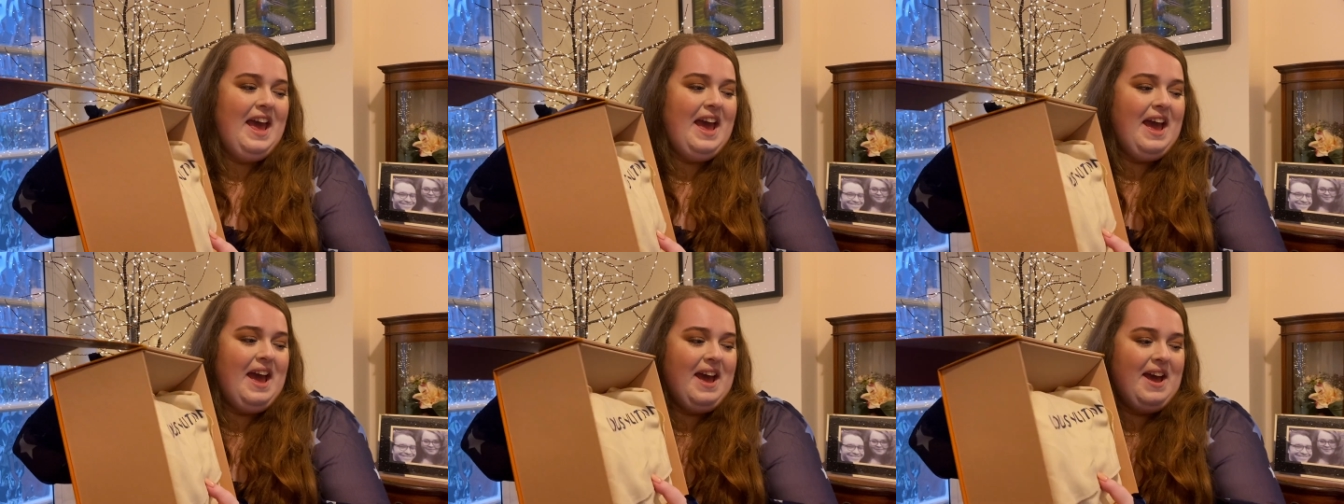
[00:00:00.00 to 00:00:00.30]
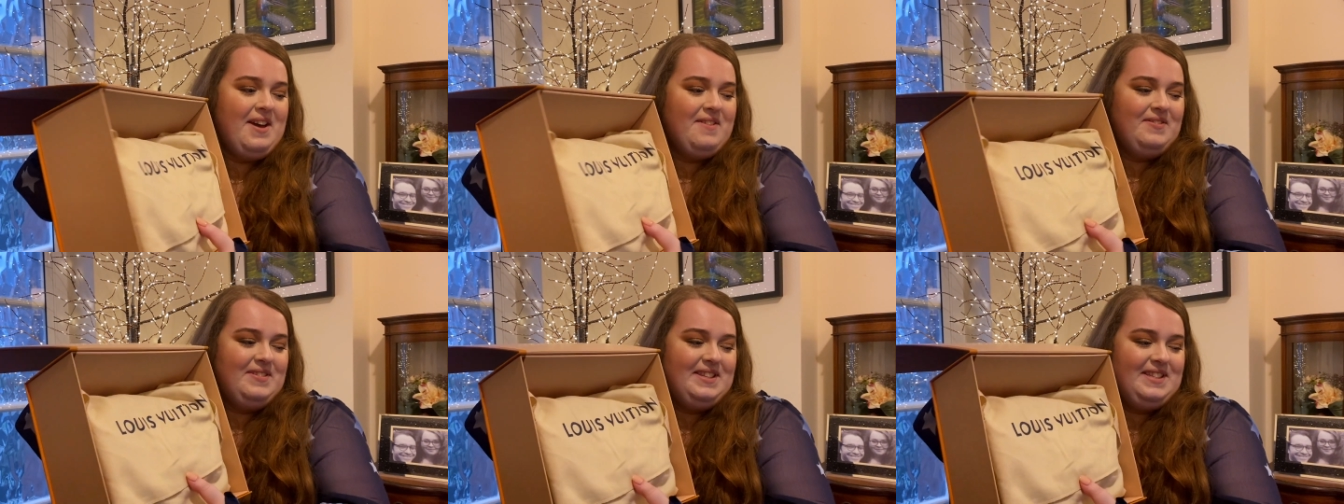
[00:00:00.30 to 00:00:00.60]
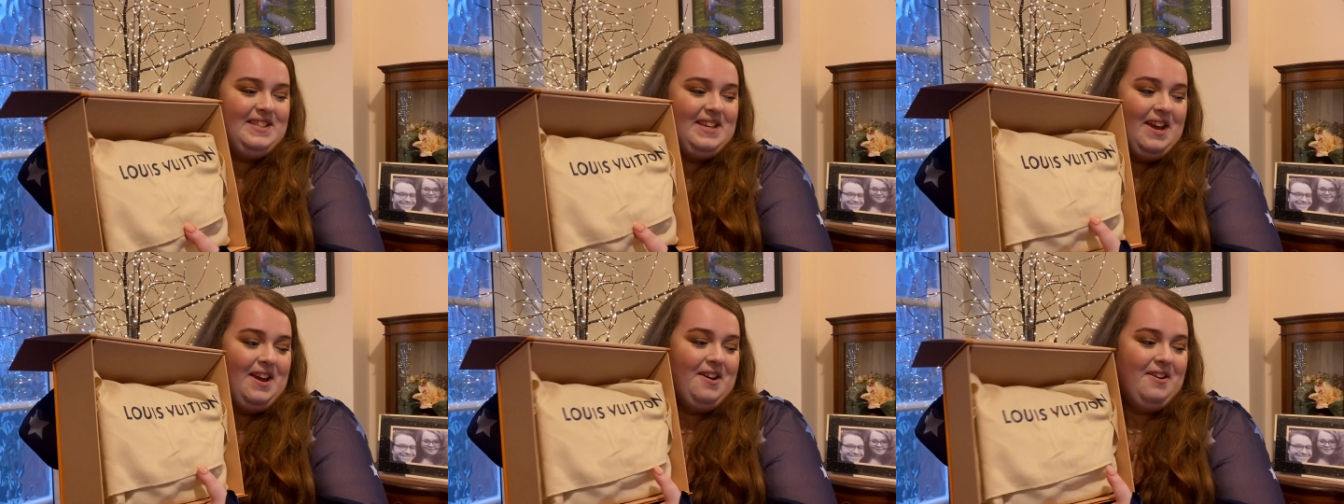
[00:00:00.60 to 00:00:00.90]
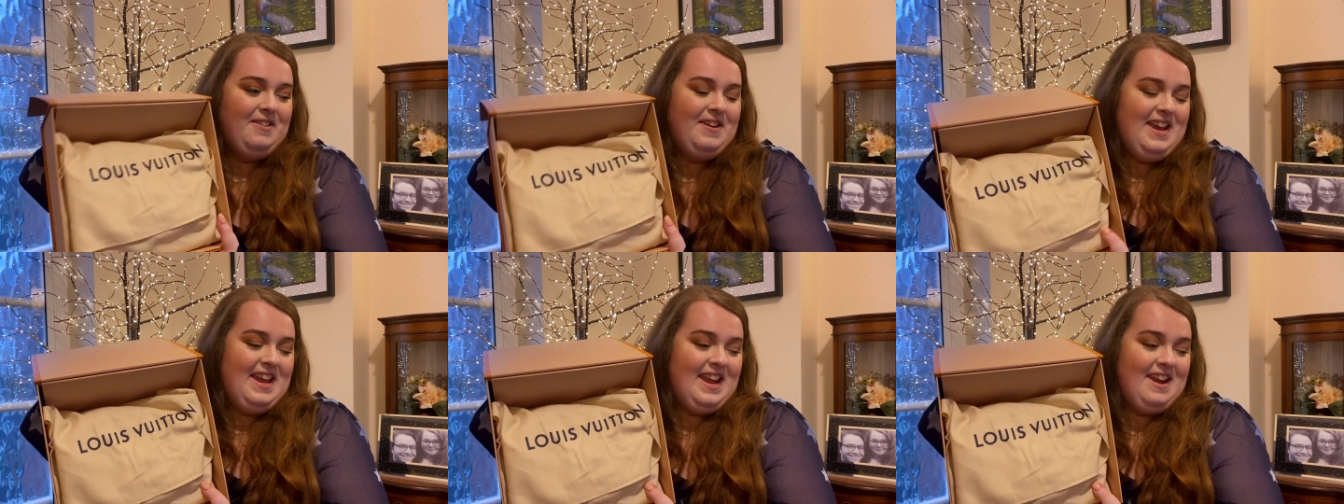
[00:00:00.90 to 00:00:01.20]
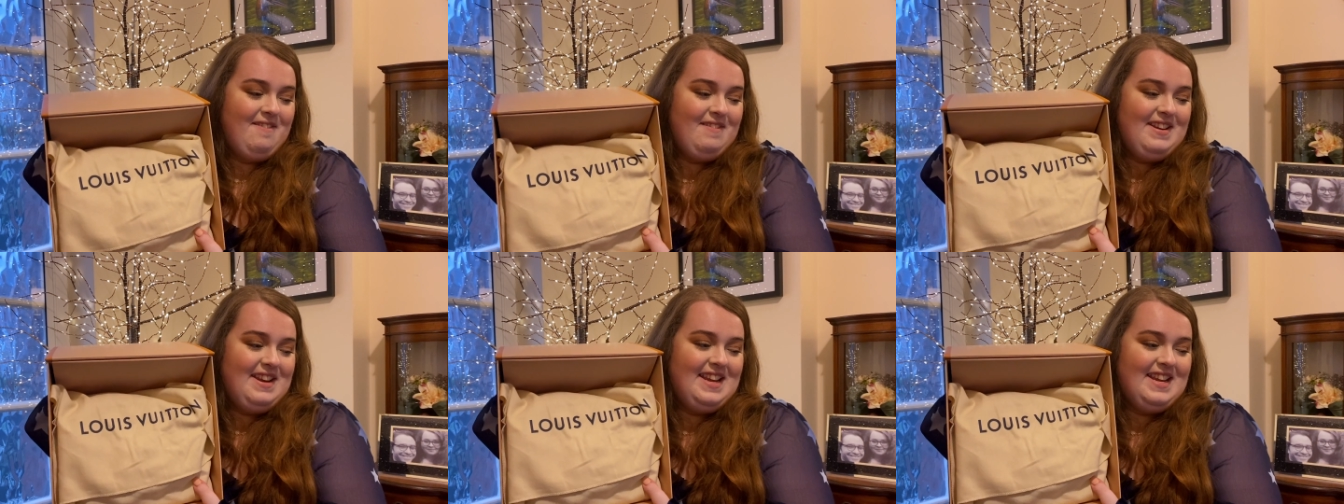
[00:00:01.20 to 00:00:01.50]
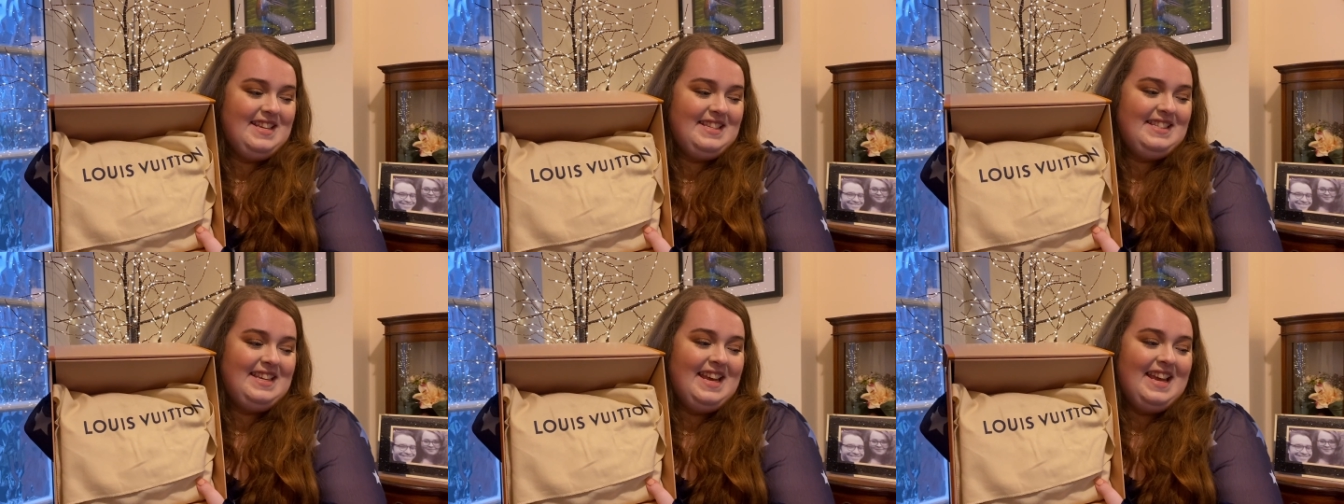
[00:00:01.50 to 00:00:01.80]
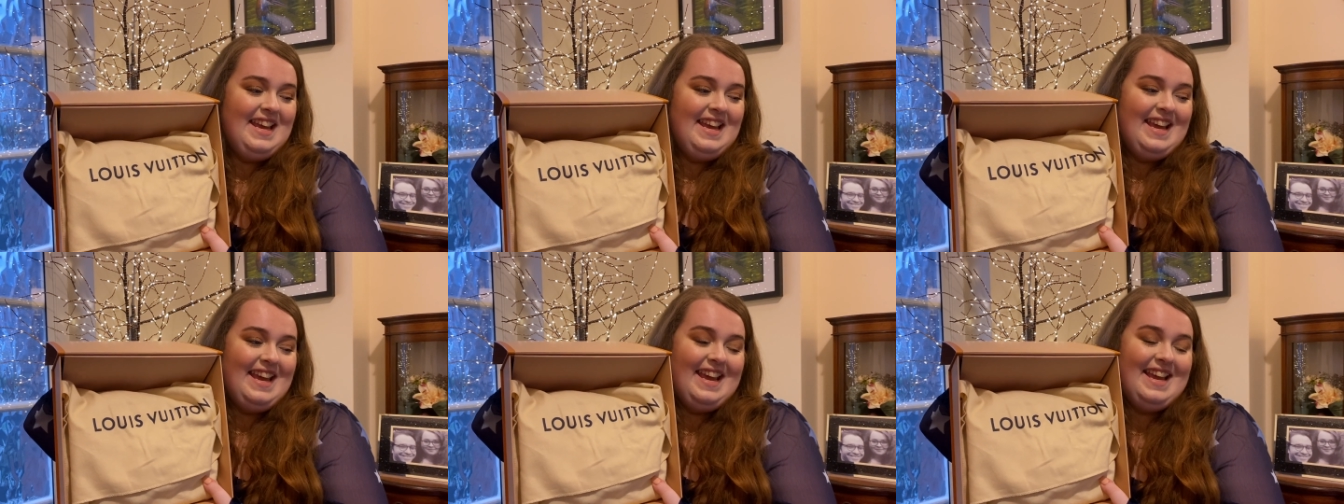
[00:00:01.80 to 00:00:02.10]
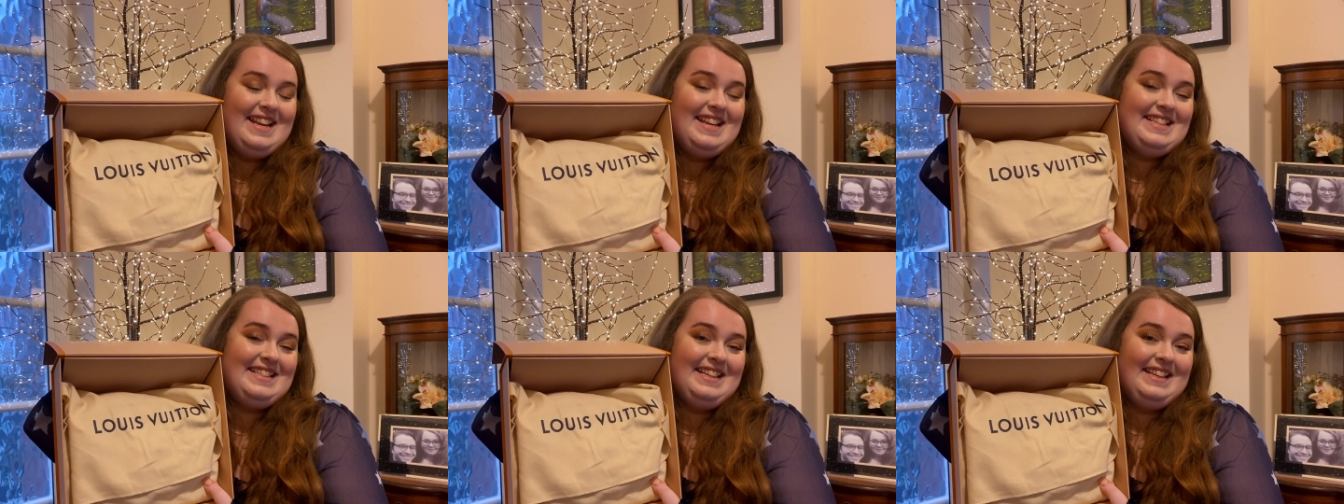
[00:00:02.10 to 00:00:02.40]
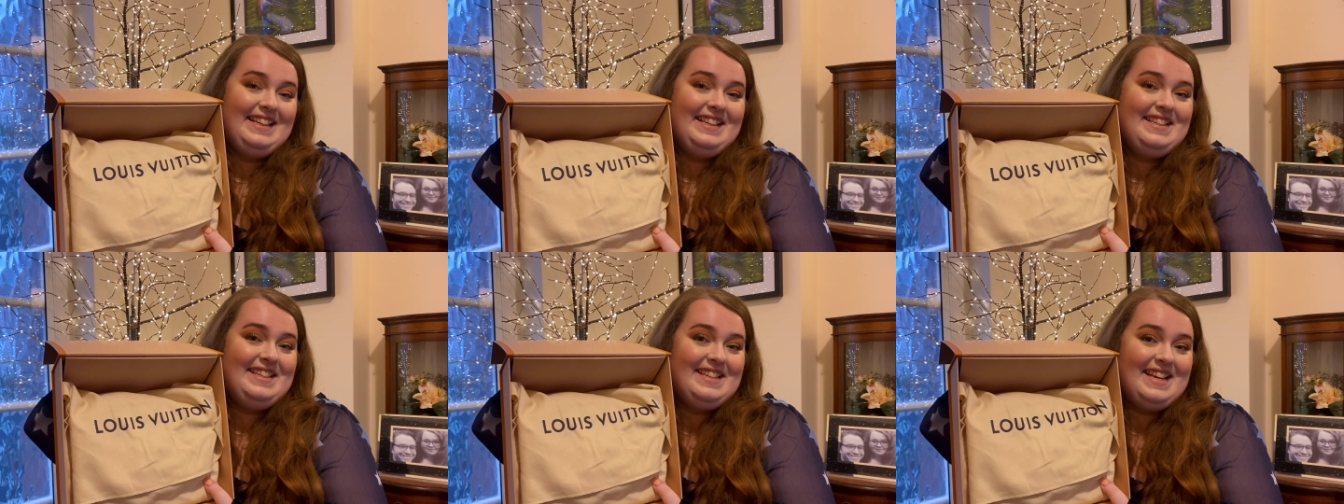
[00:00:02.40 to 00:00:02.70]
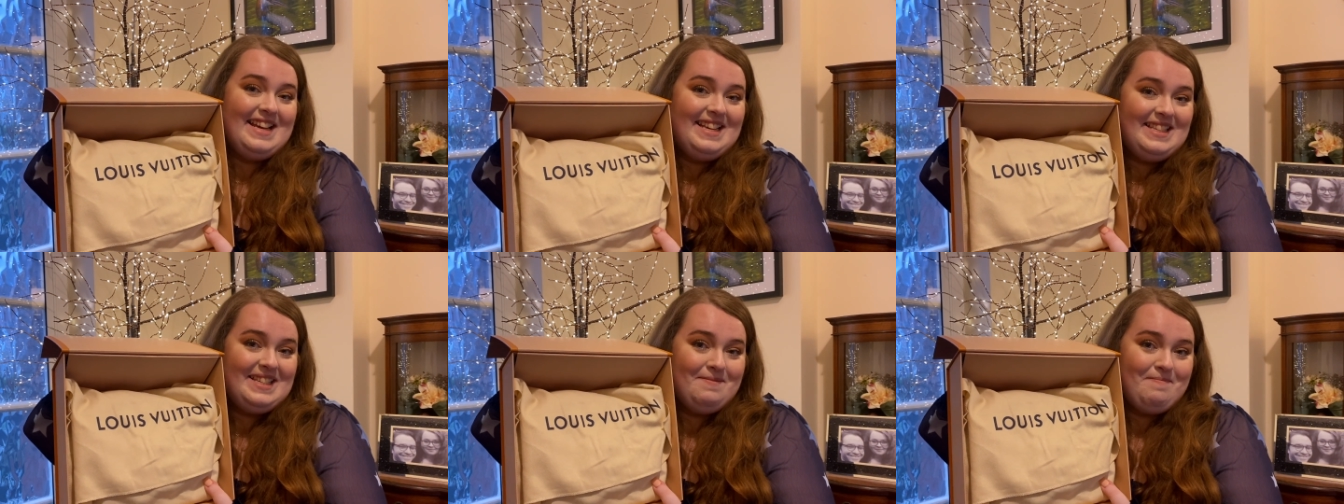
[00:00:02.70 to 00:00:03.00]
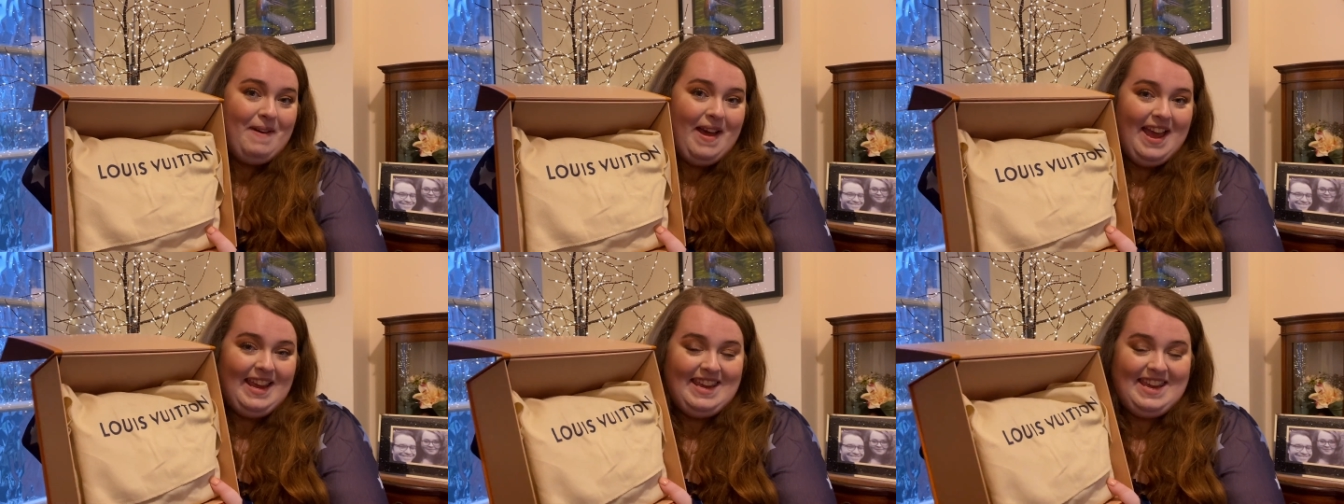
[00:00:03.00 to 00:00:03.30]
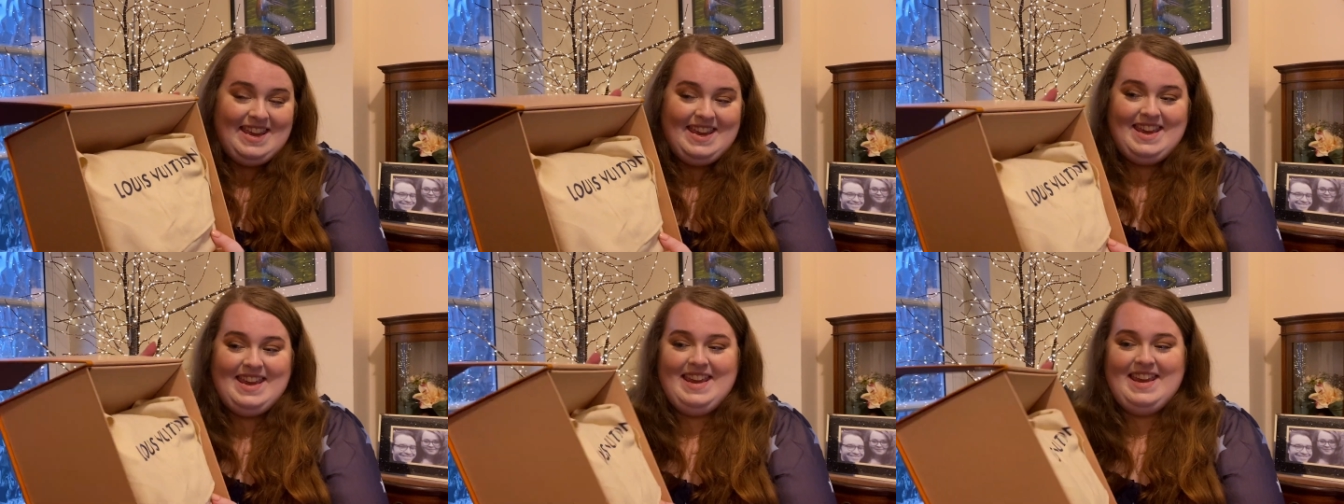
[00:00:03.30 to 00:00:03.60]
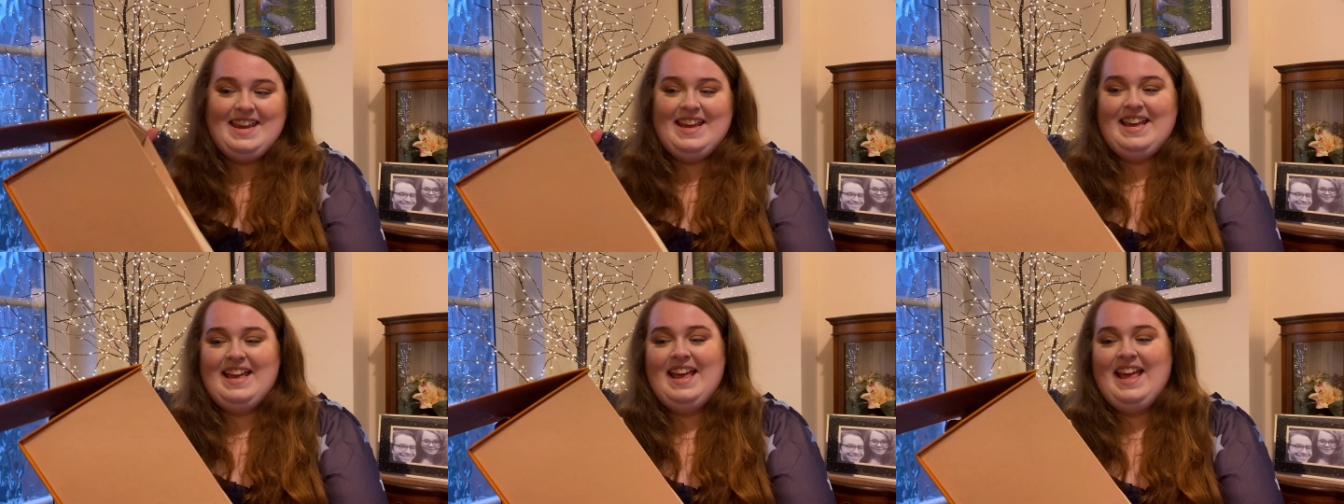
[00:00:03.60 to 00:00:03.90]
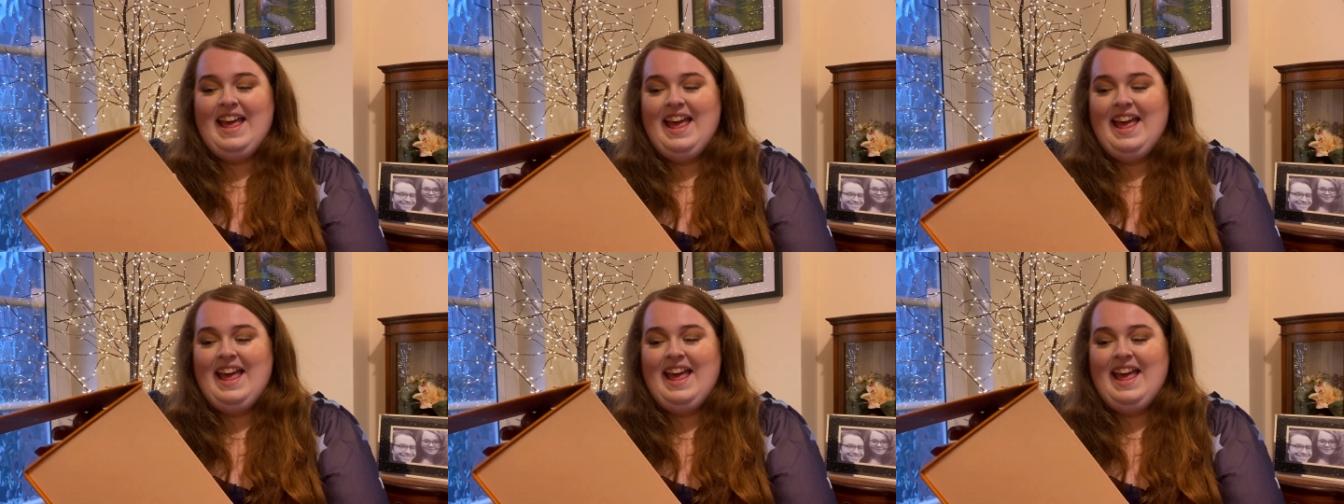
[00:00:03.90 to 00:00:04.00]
Um, so here it is in its little dust baggie